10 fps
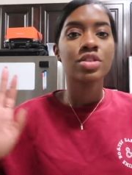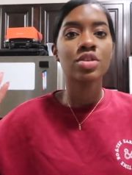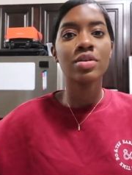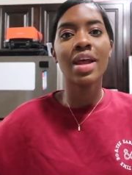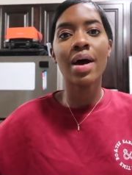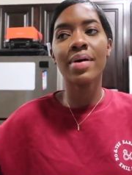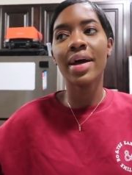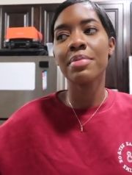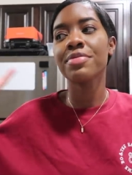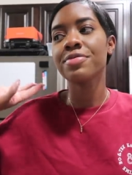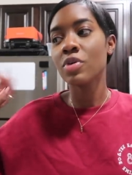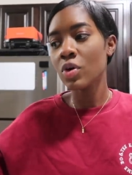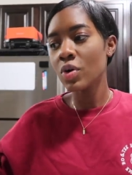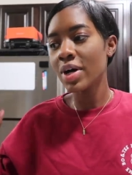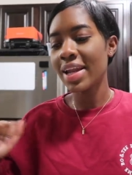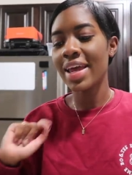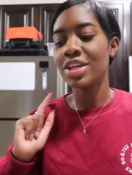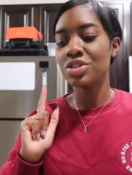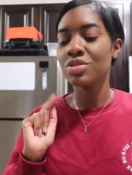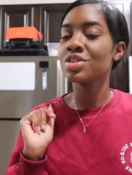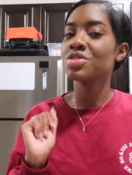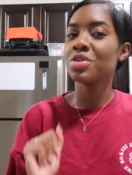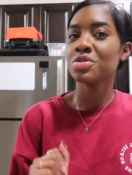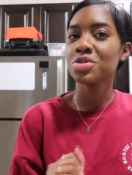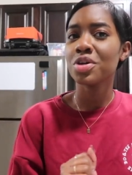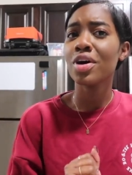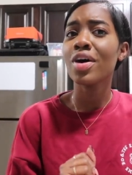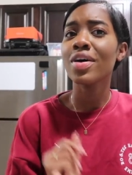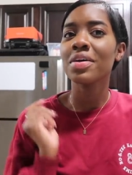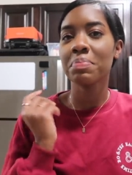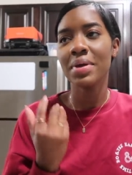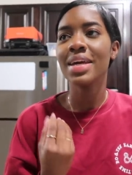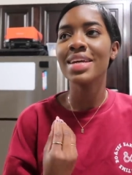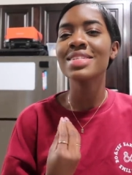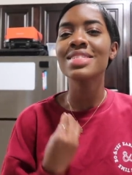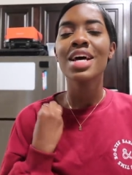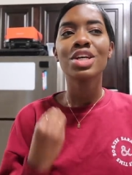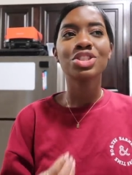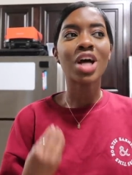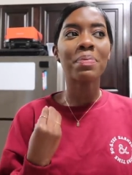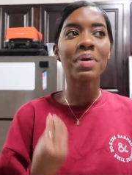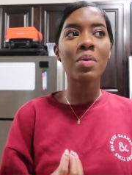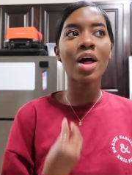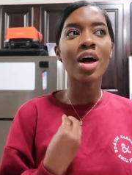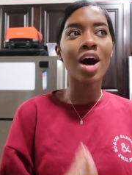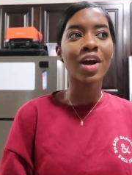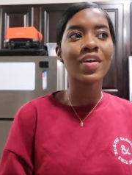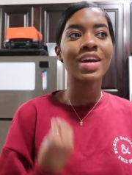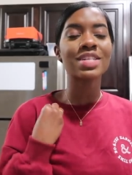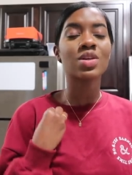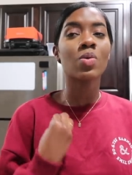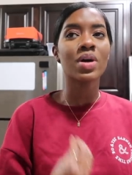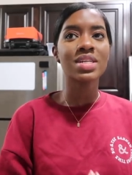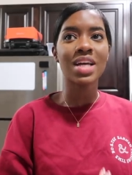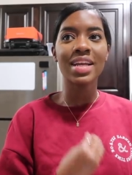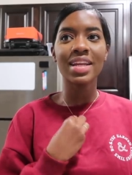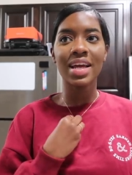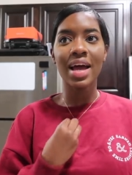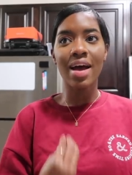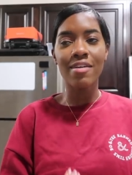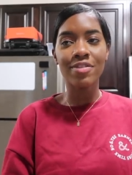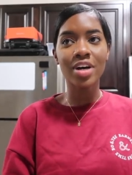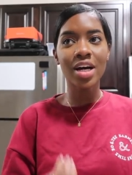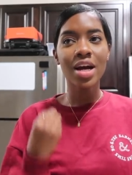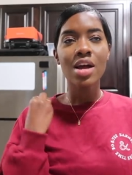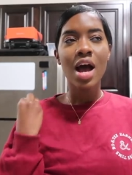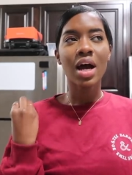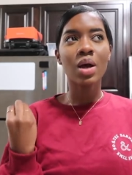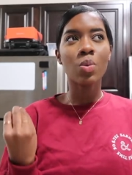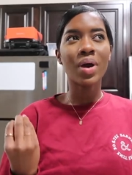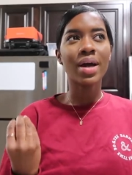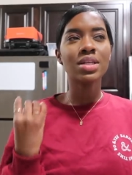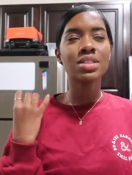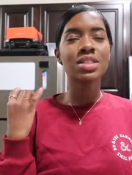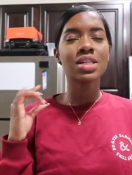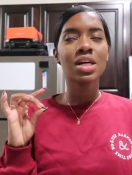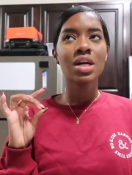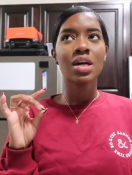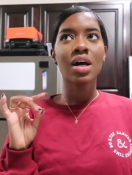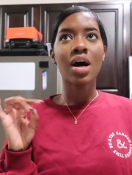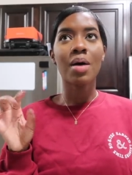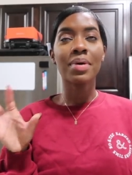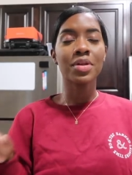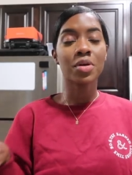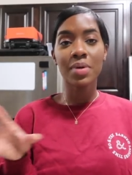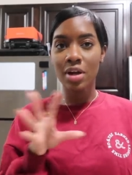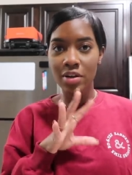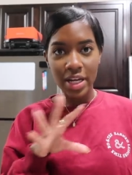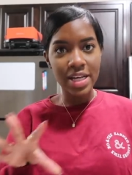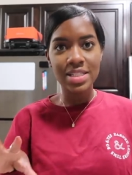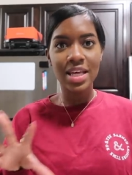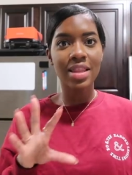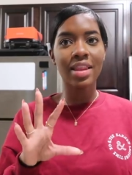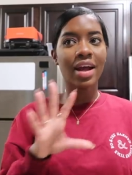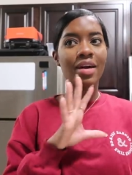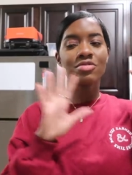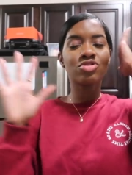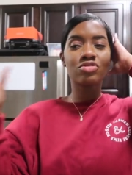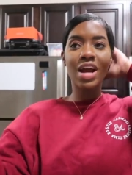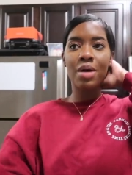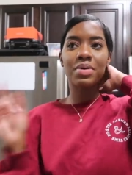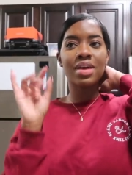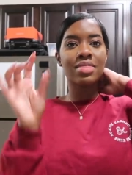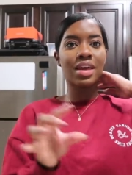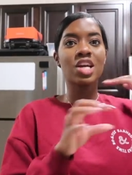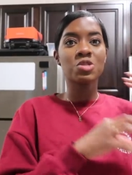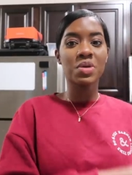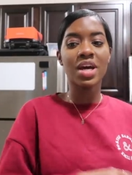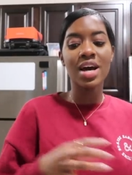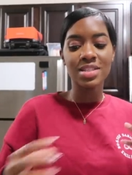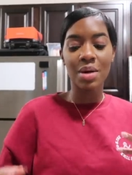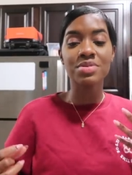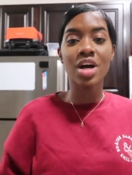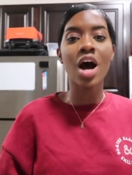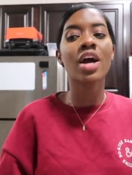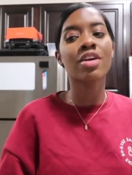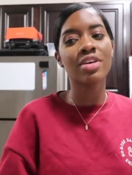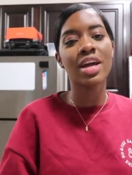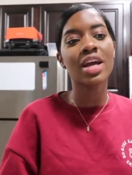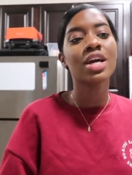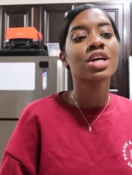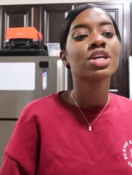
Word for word: So now I am full and I can do this grocery haul in peace. Shopping while hungry is the worst idea ever. I went um, a little bit crazy in there. I was grabbing things because I was hungry.